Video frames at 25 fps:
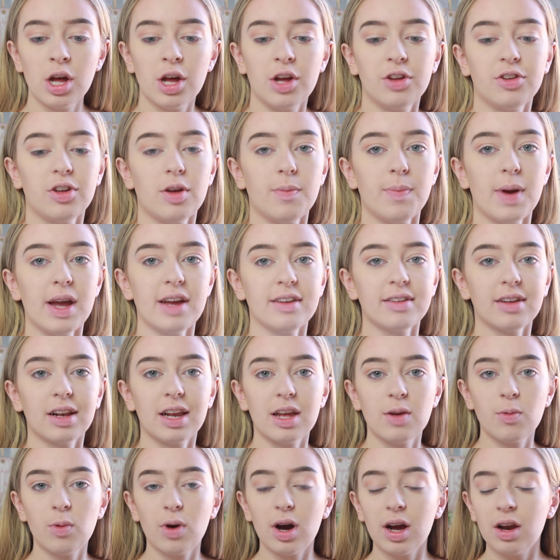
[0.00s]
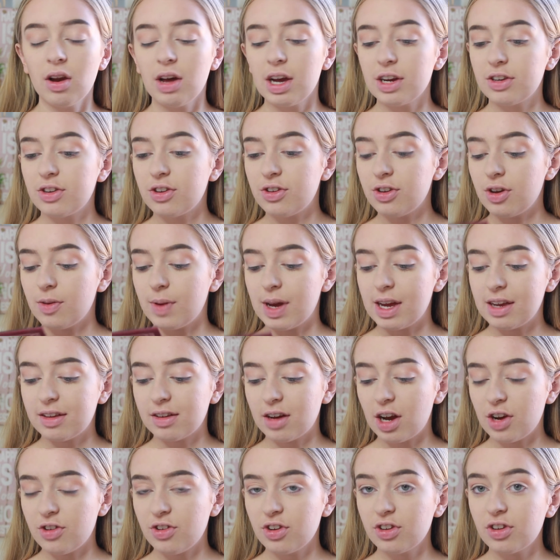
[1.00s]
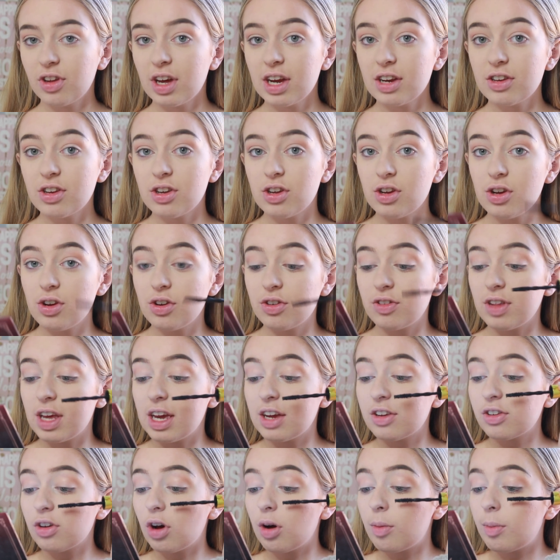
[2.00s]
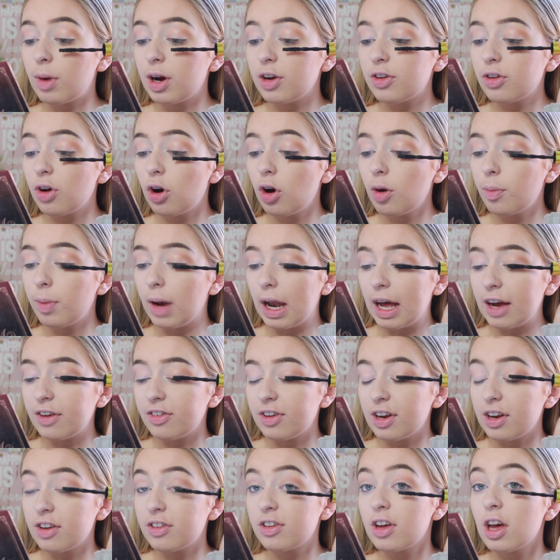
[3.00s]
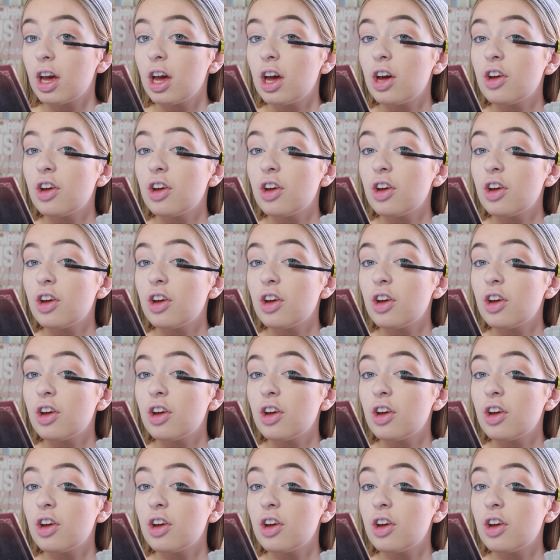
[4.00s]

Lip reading: So basically what I like to do is I just like to use this on my top lashes